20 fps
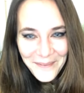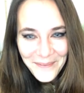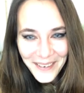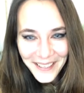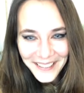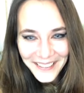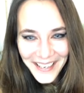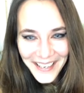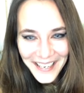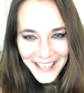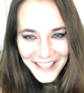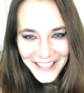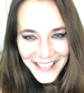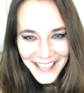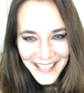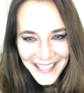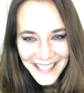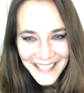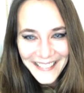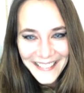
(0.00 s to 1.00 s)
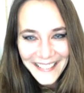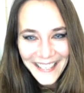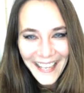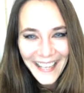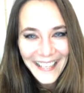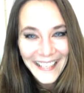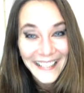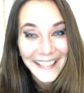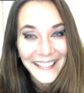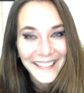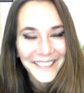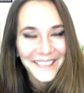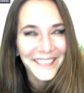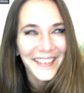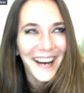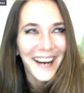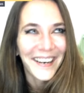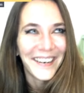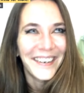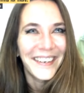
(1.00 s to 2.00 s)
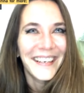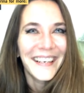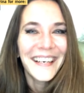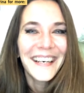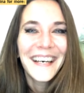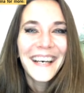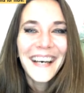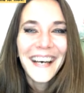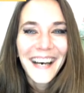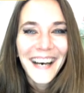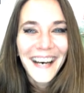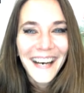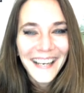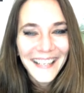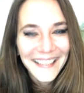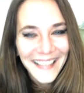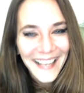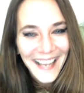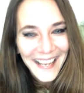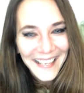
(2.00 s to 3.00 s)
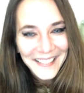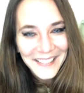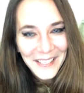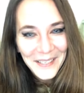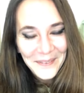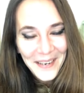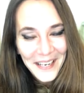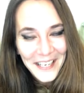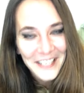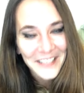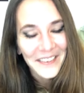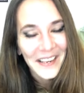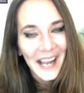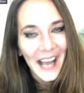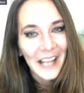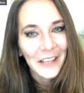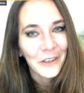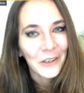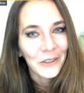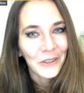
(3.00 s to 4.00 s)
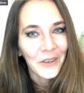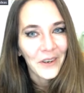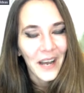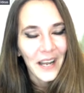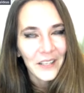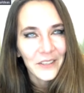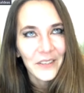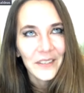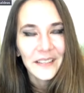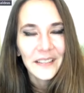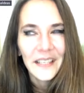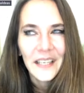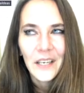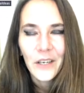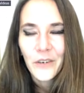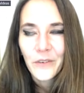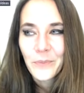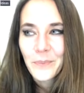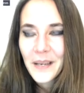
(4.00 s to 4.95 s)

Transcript: bottle energy and sell it. Wow. Thanks so much. I don't know, I don't think